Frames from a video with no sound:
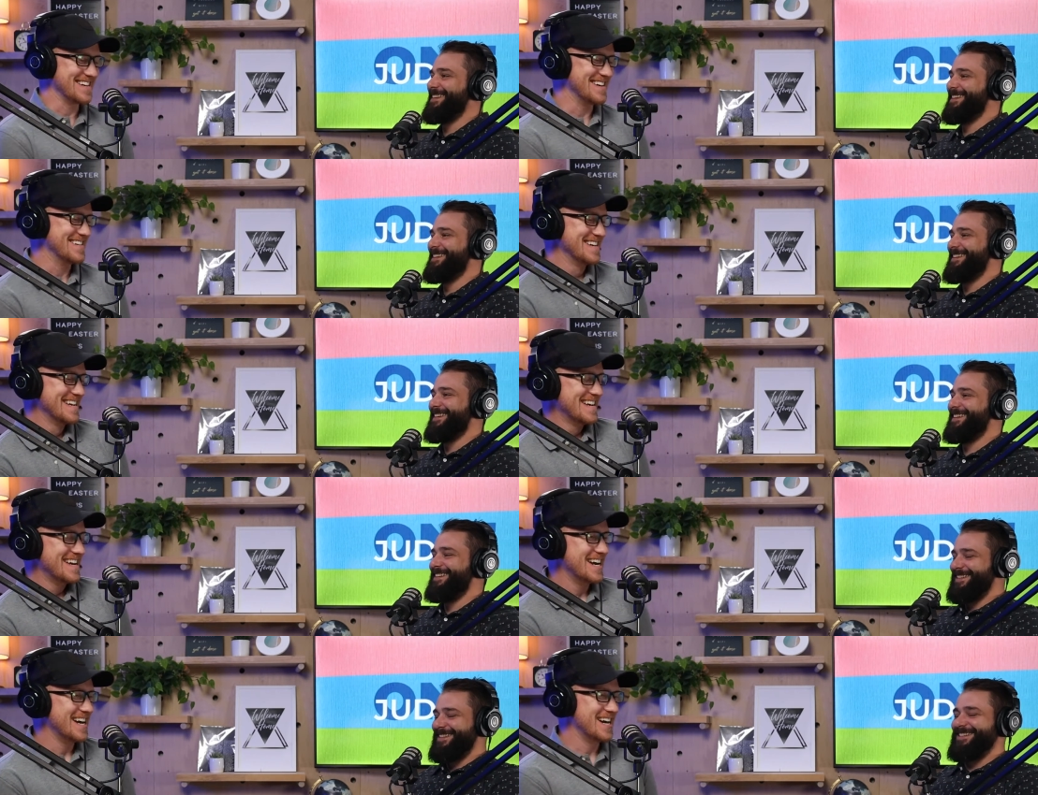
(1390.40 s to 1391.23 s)
Speaker 1: you go
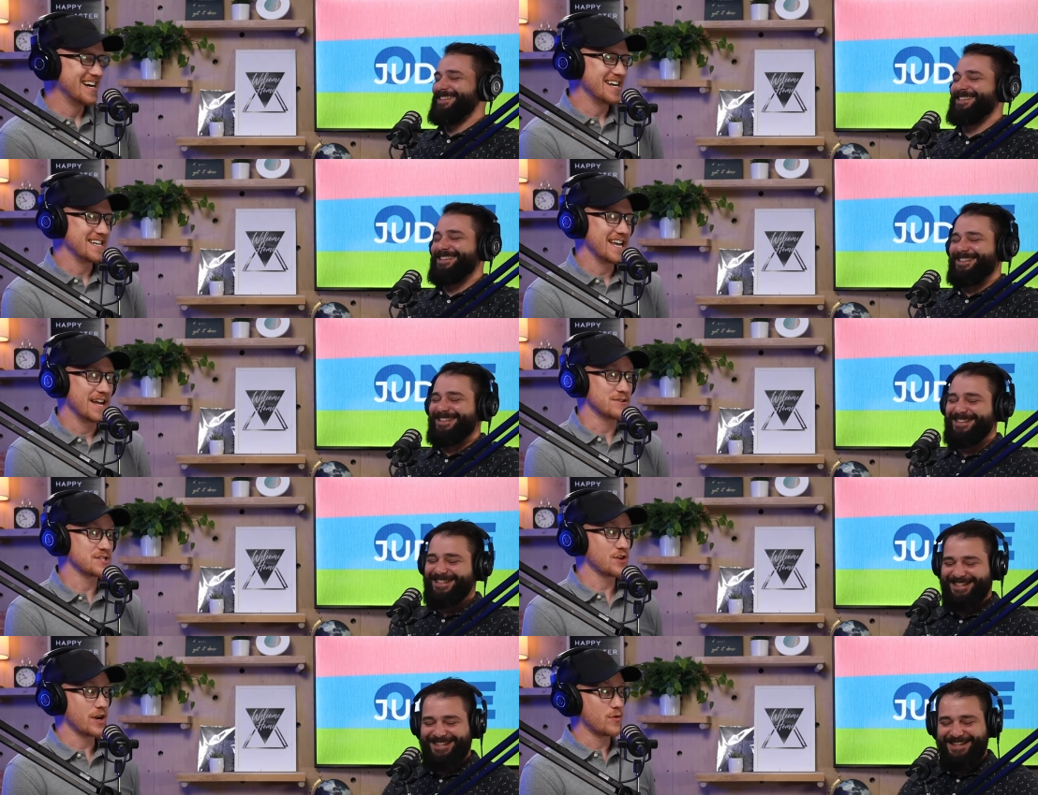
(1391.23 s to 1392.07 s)
uh, yeah no
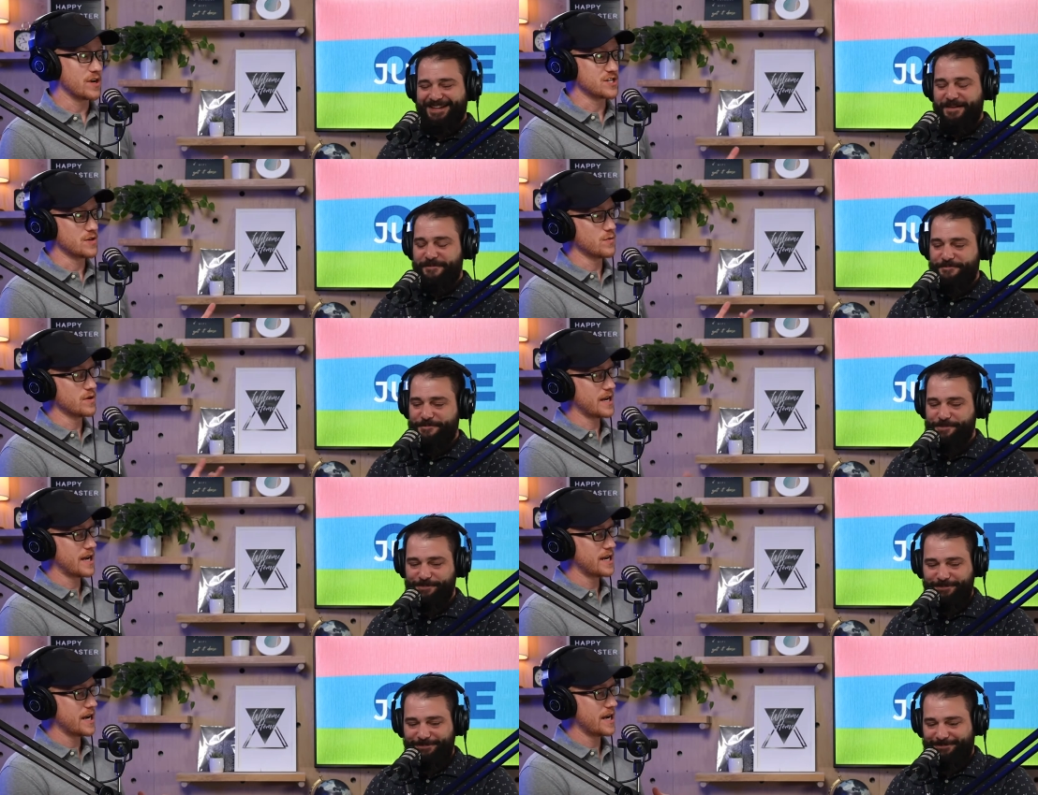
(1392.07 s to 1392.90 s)
it's a great question well and
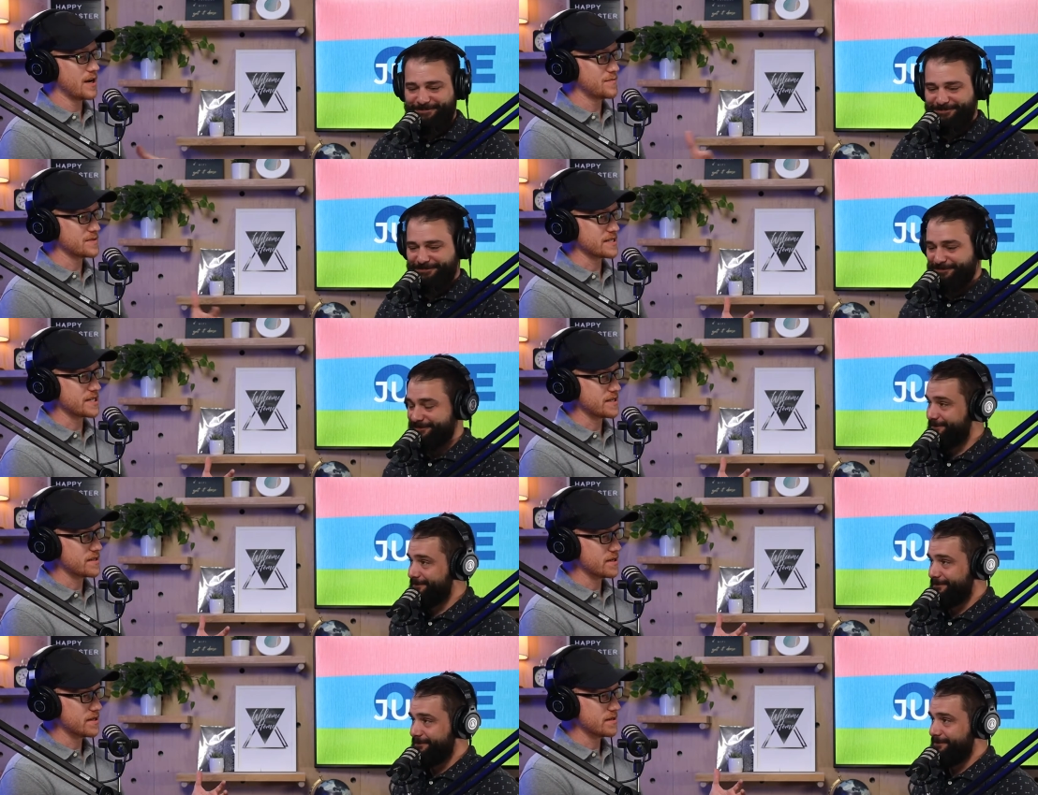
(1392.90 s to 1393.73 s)
i, I help
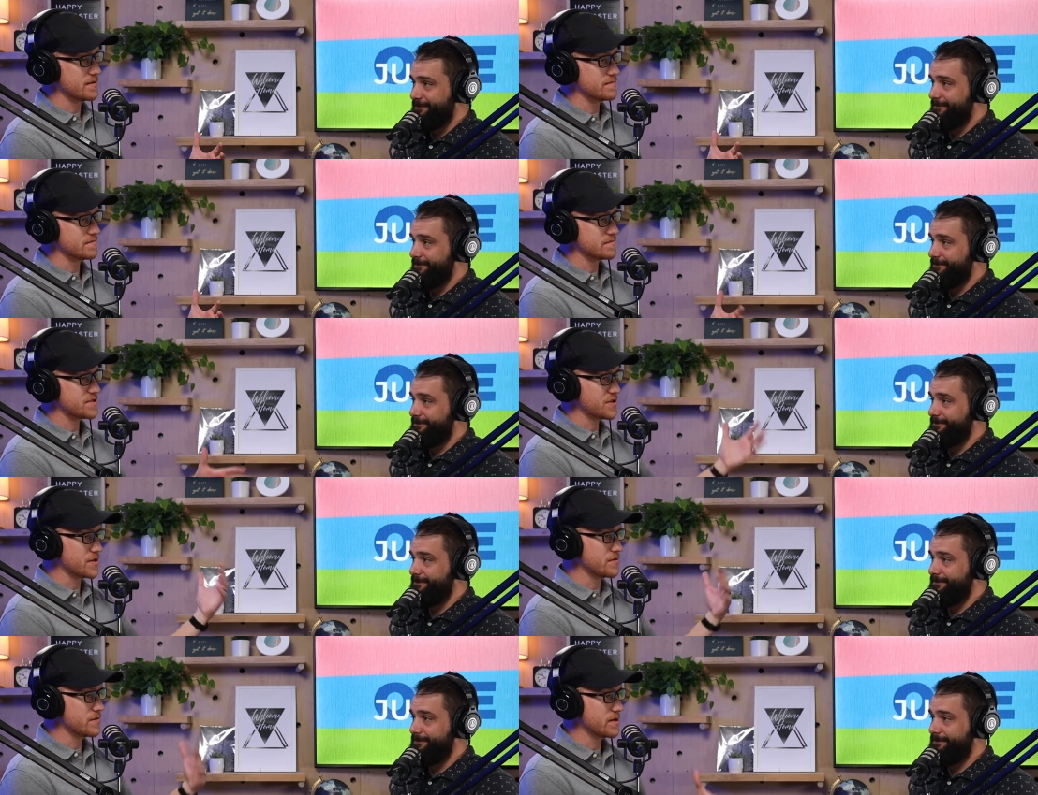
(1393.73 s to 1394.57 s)
lead um, so
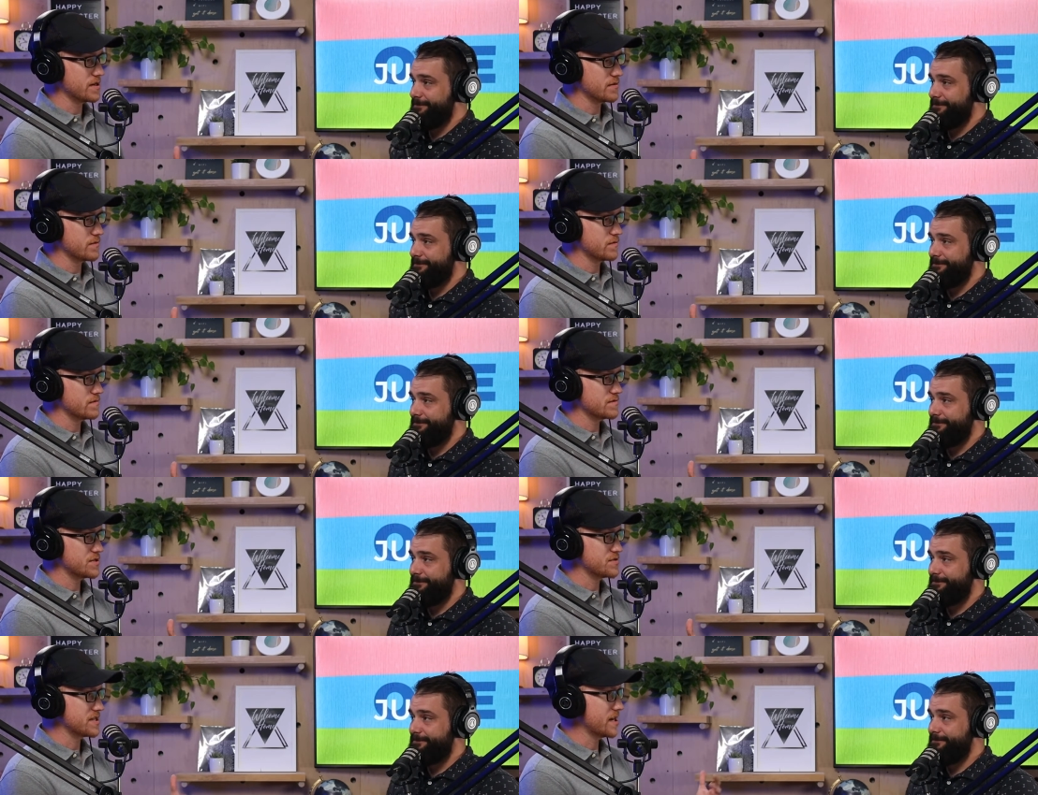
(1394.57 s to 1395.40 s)
you uh,
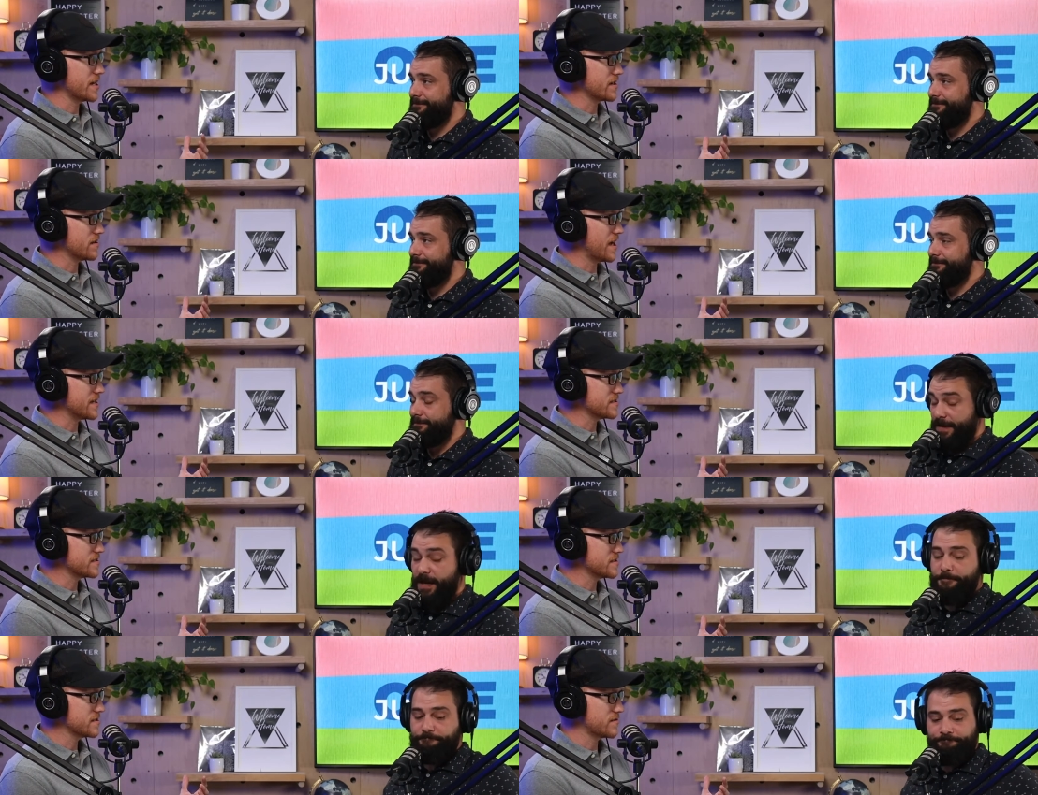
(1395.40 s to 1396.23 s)
Tuesday night
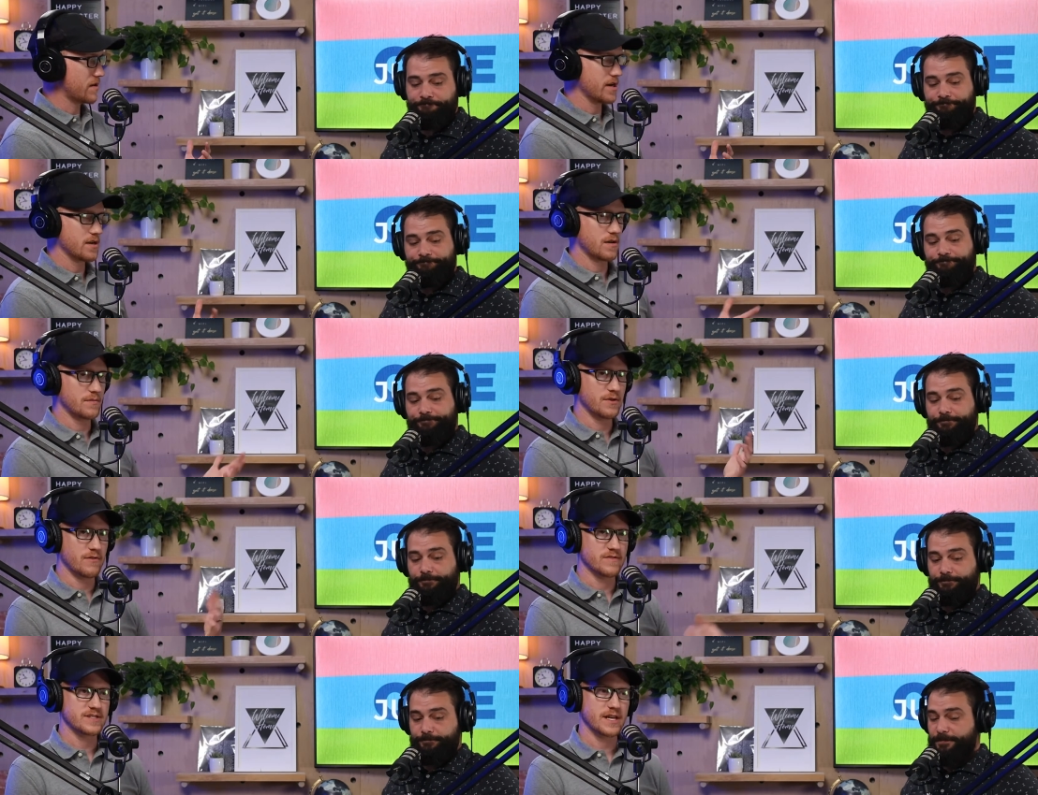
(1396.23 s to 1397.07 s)
classes right at our Mid
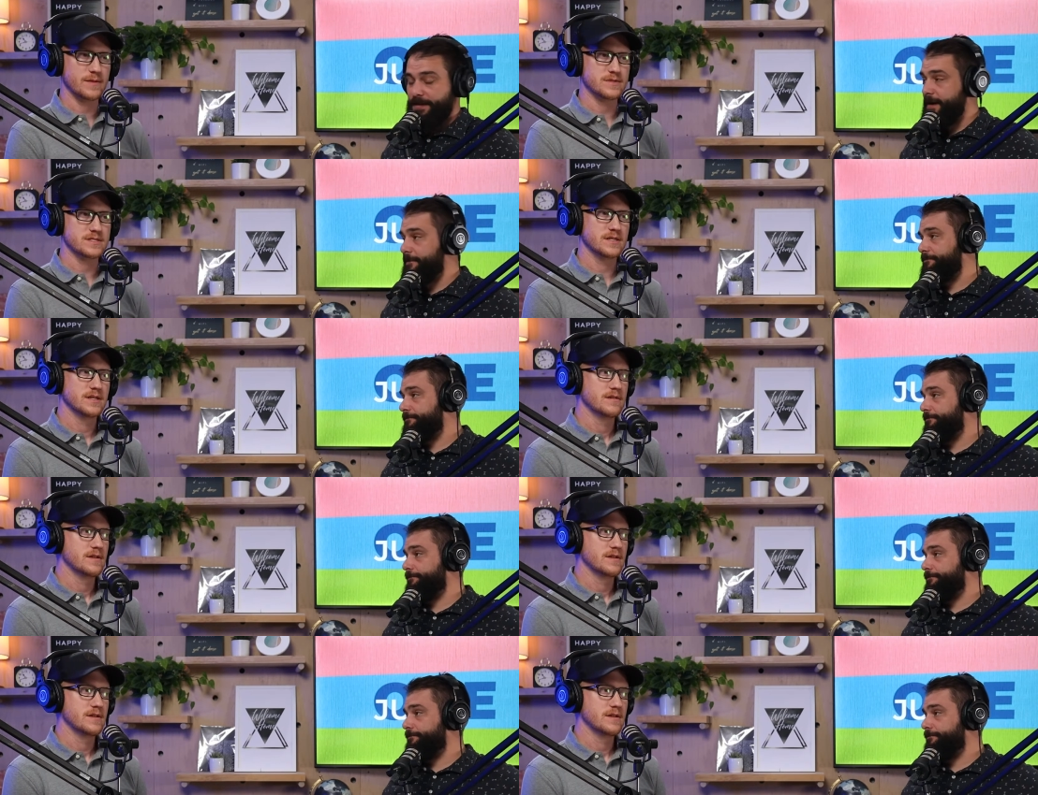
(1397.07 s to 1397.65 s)
Rivers campus.